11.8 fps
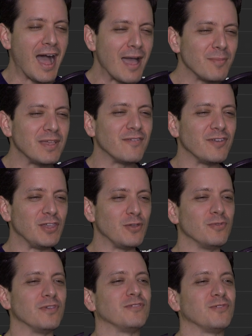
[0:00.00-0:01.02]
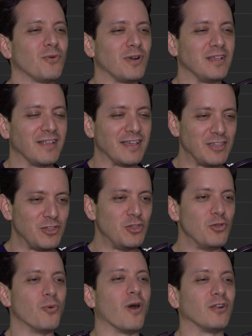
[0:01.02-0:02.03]
I'm giving you the story like
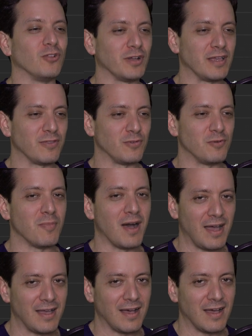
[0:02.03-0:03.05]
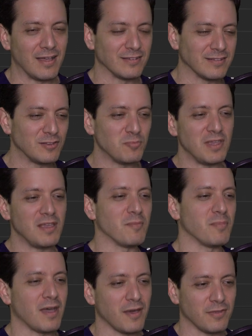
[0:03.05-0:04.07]
you are looking through my eyes. Let's be
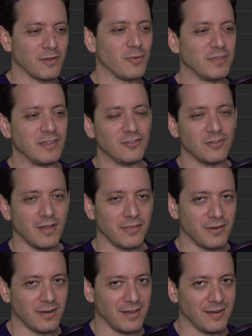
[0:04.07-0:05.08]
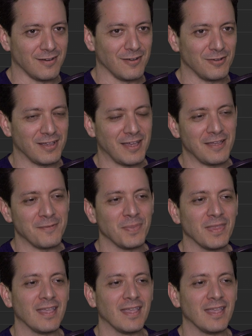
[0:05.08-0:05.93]
empathic with each other here, okay?